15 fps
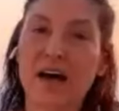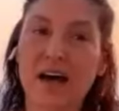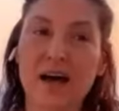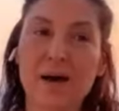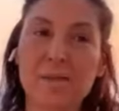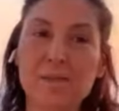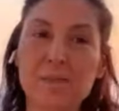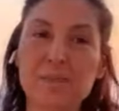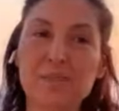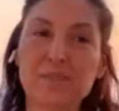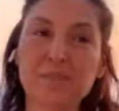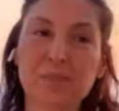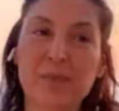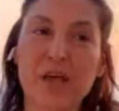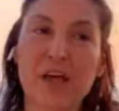
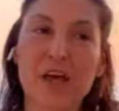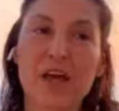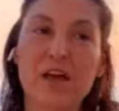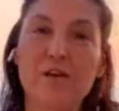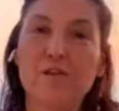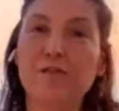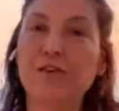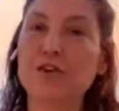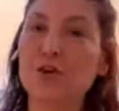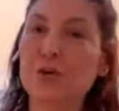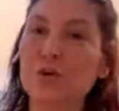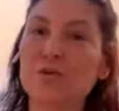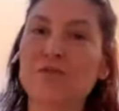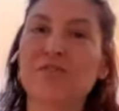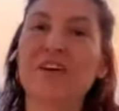um, a
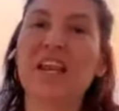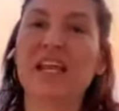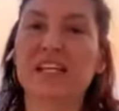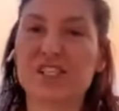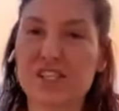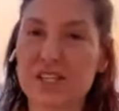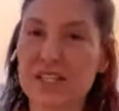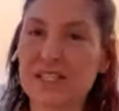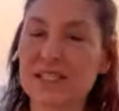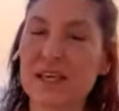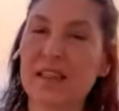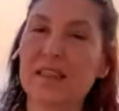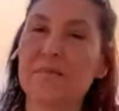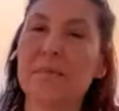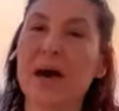few villages
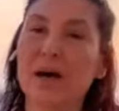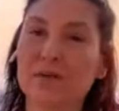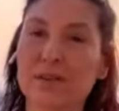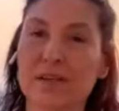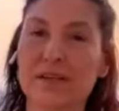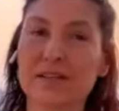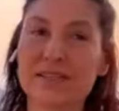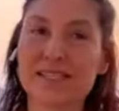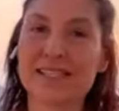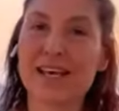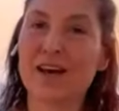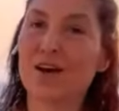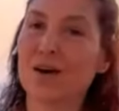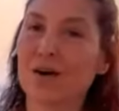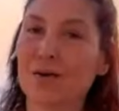in the mountains,
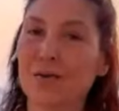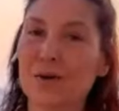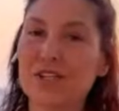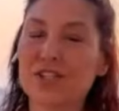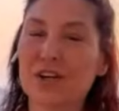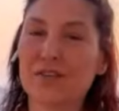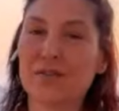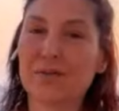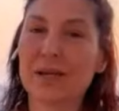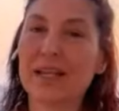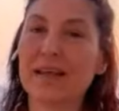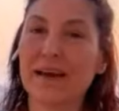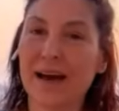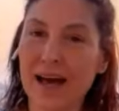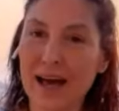which are
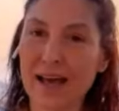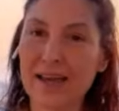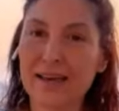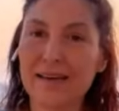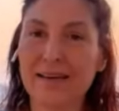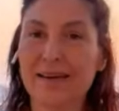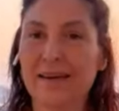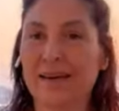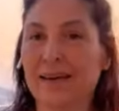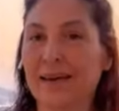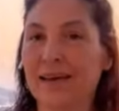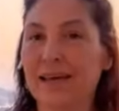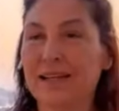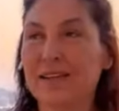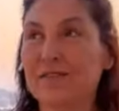really high.
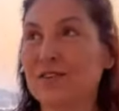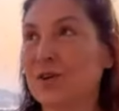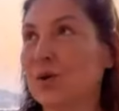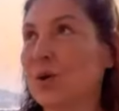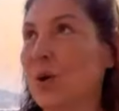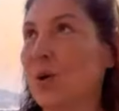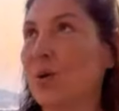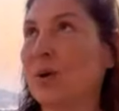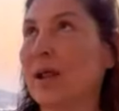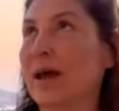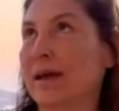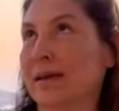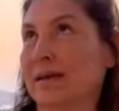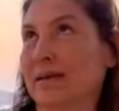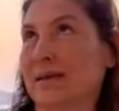And if you go
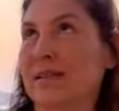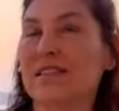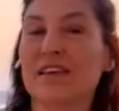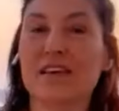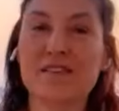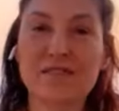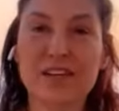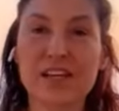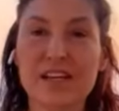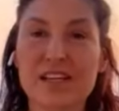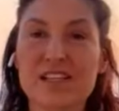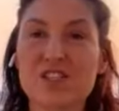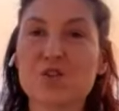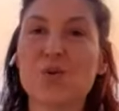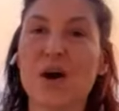like in the evening,
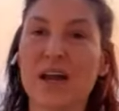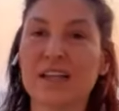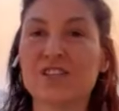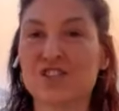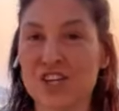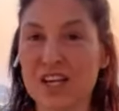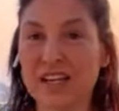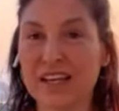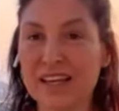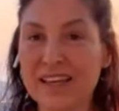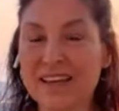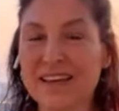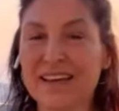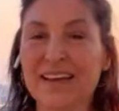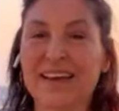it's quite
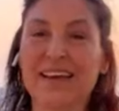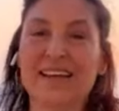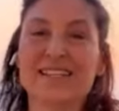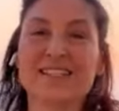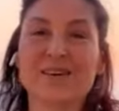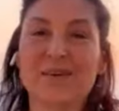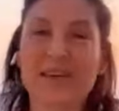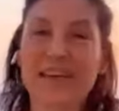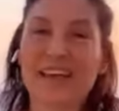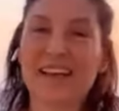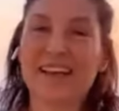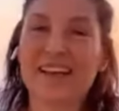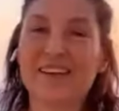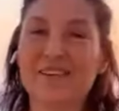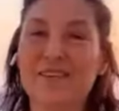chilly. So you
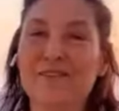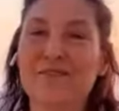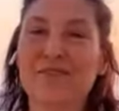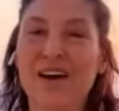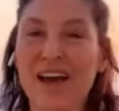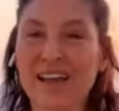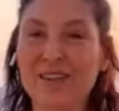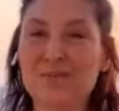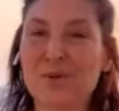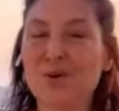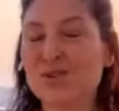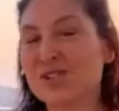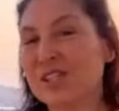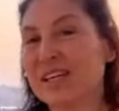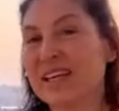can find
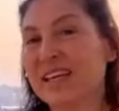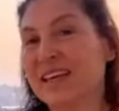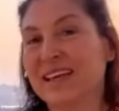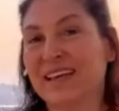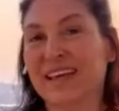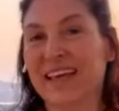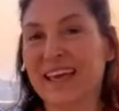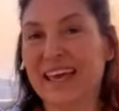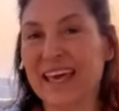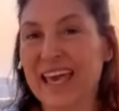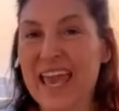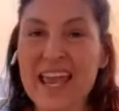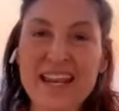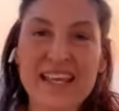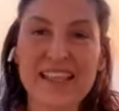mostly
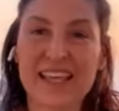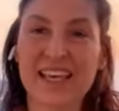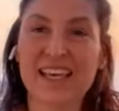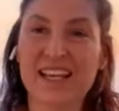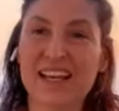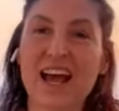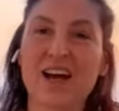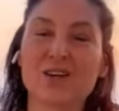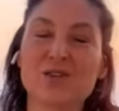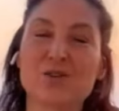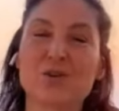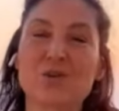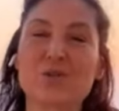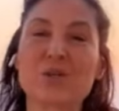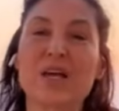anything in
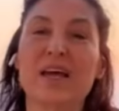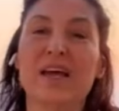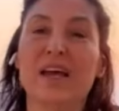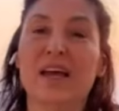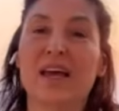Naxos.